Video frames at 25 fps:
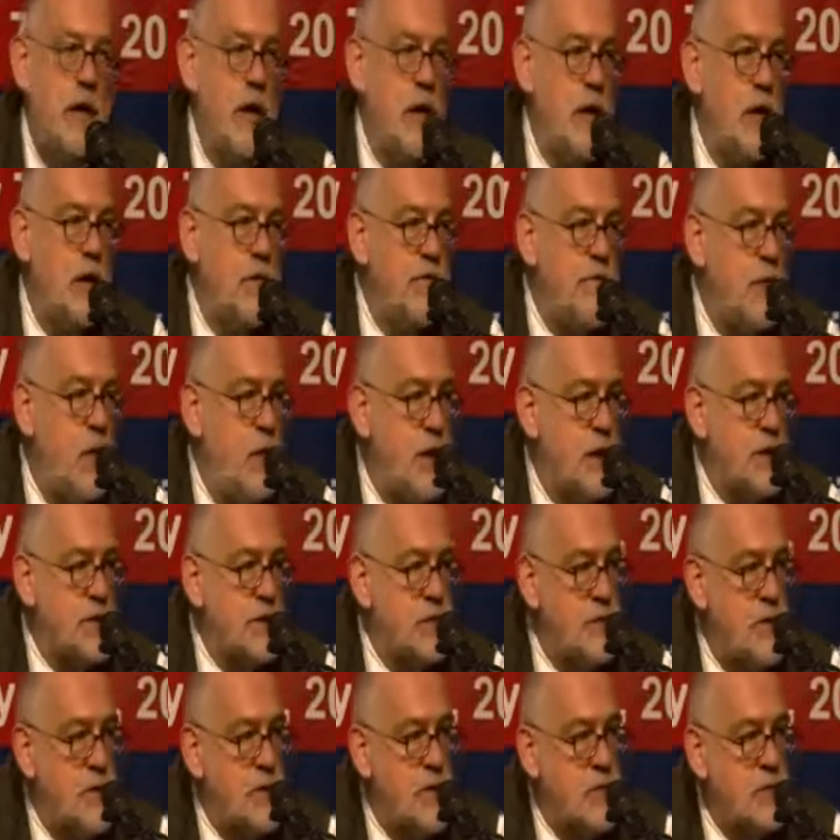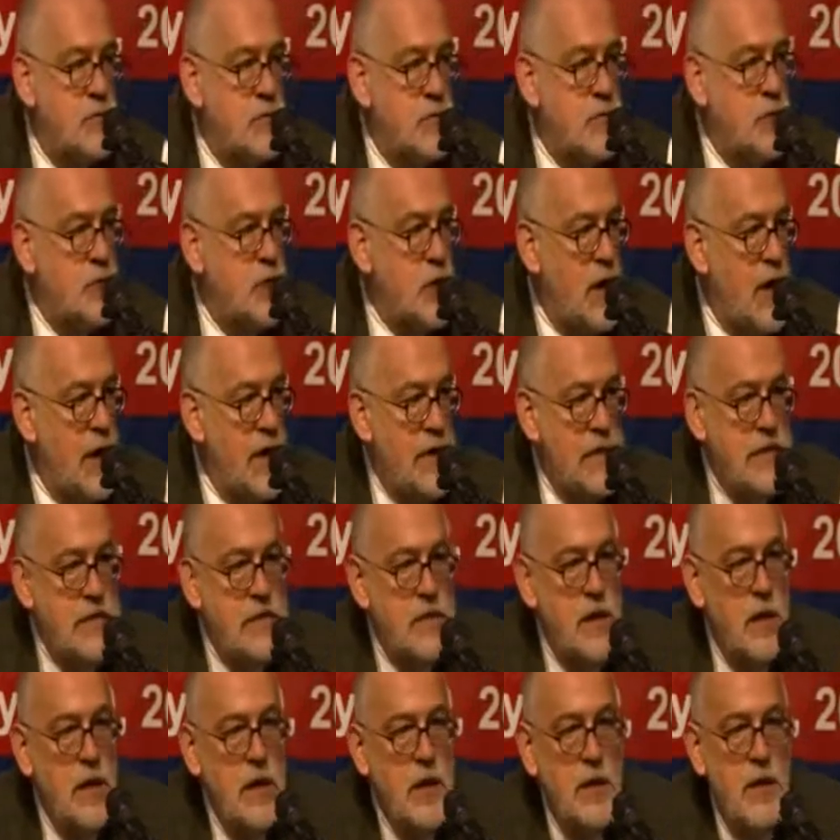and of course, not a Jewish
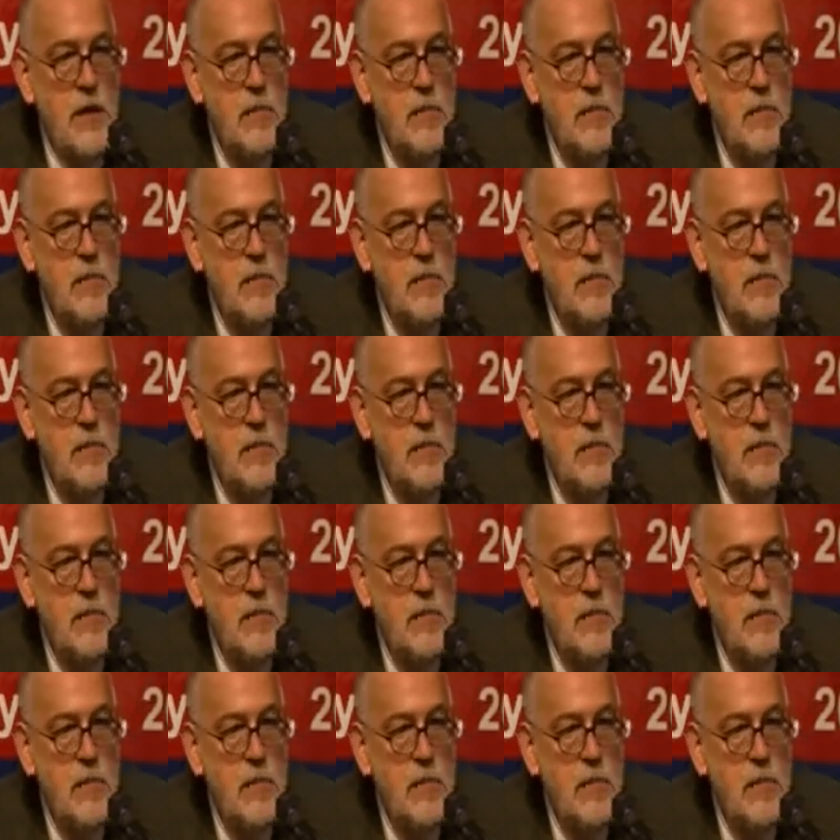race,